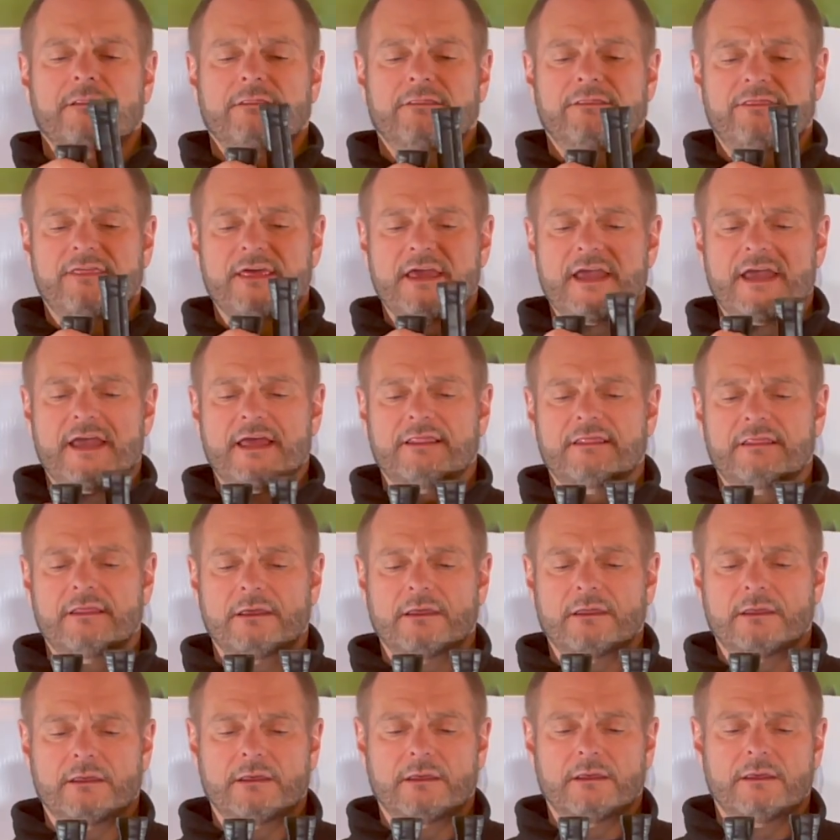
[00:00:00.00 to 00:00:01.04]
than
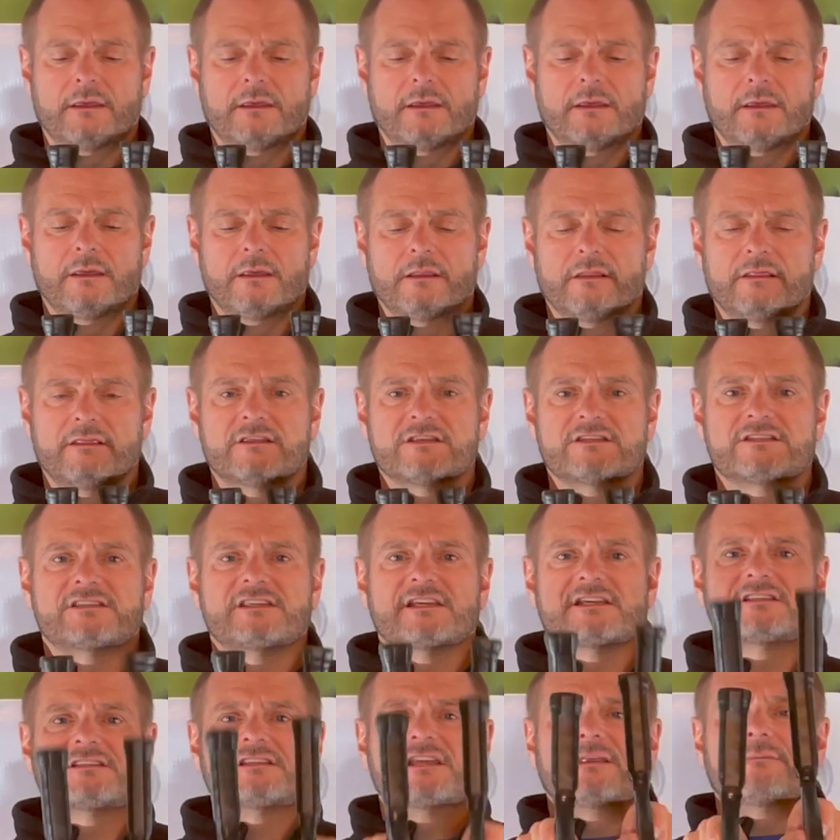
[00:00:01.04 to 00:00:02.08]
the
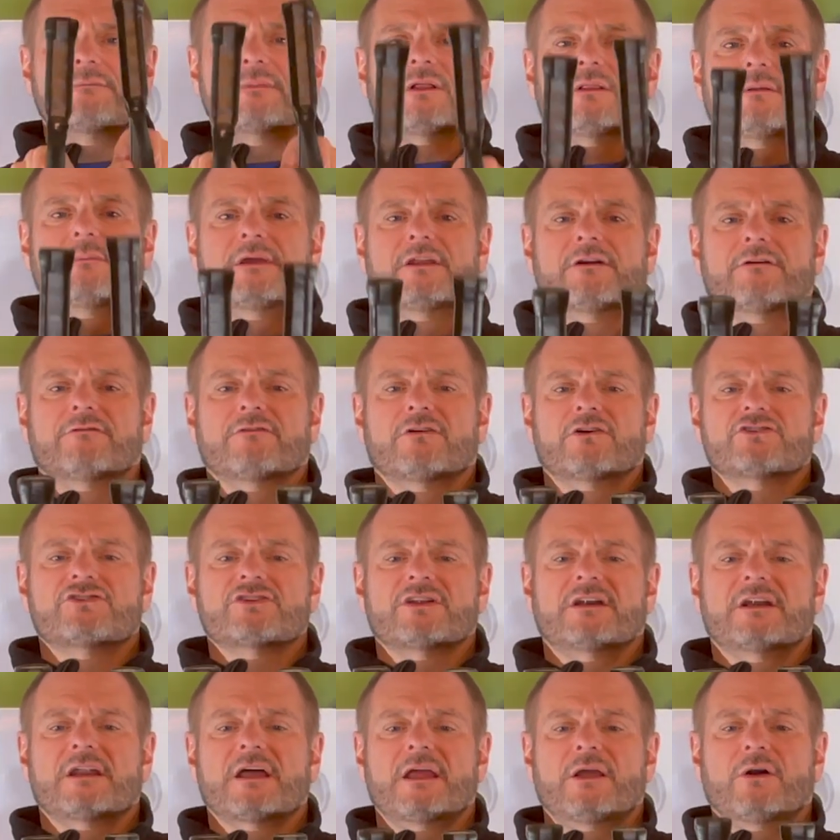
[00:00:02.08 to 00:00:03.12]
16 millimeter version,
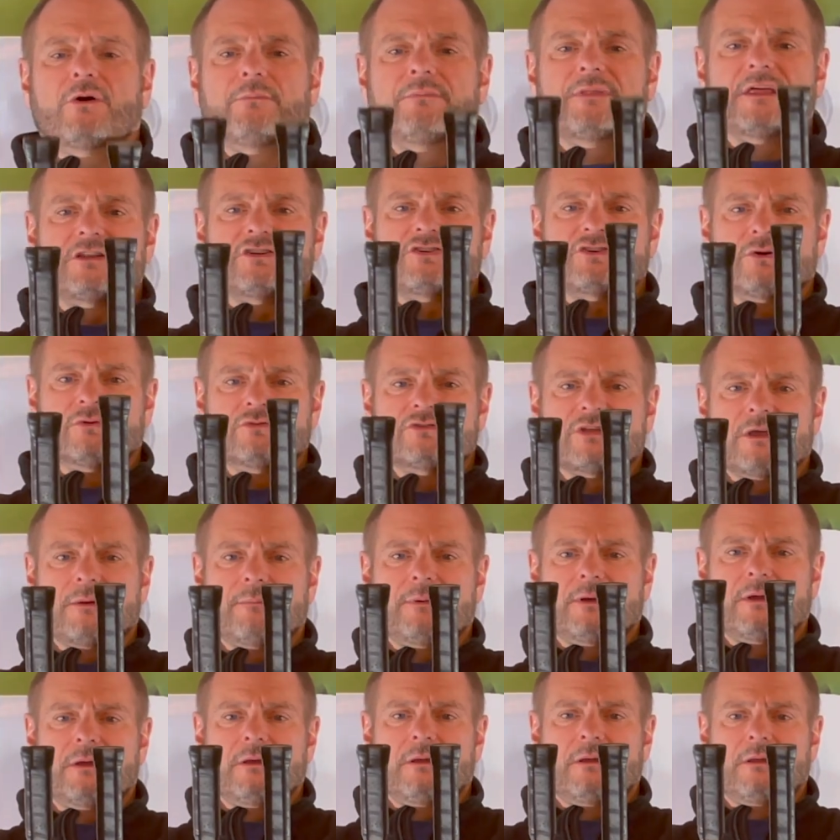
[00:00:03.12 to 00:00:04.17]
and I hope that shows up